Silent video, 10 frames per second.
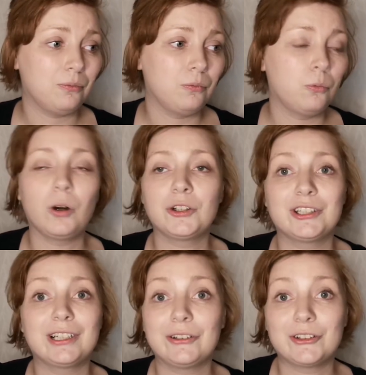what
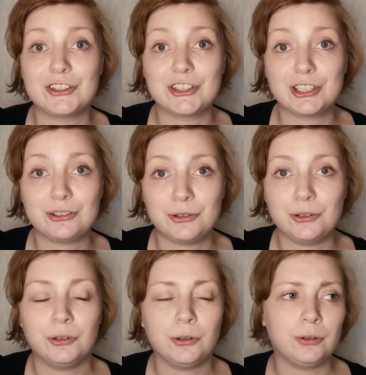you're allergic
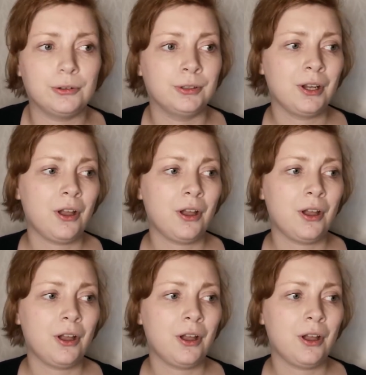to or